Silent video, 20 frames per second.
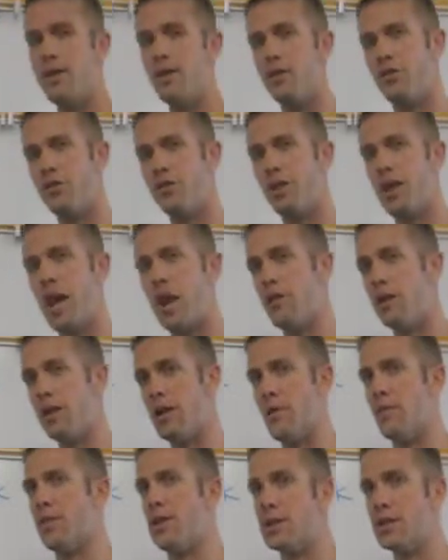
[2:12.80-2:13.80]
those are counting
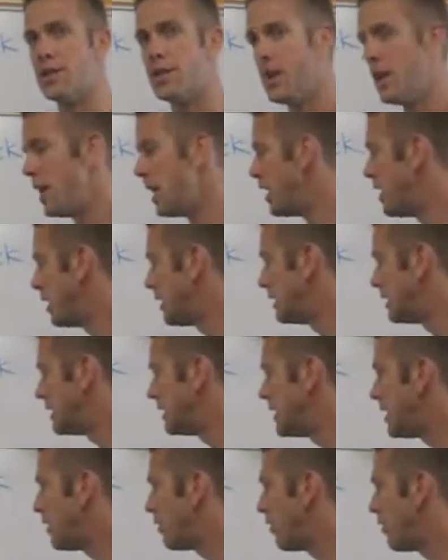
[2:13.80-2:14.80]
numbers.
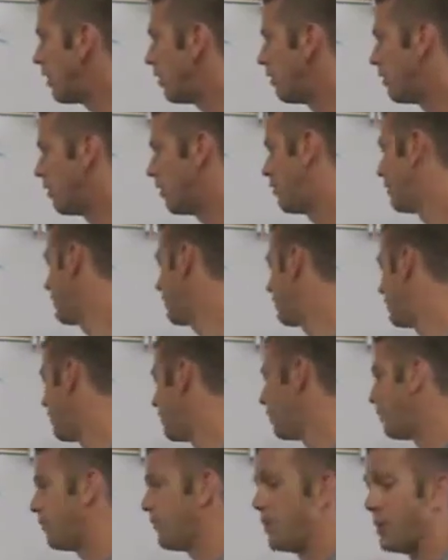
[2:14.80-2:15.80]
0, or
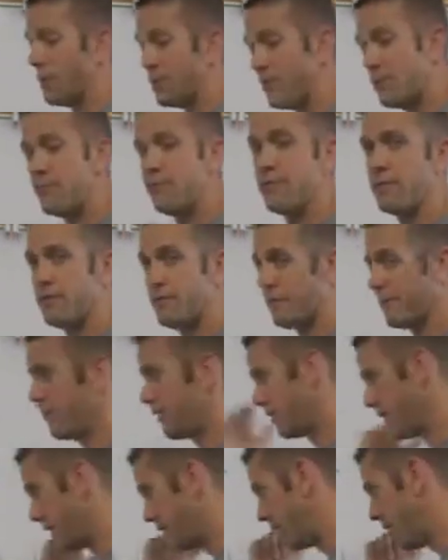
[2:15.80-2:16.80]
1 through
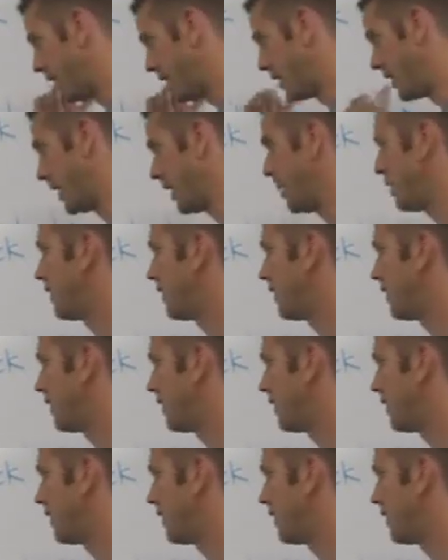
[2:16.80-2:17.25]
infinity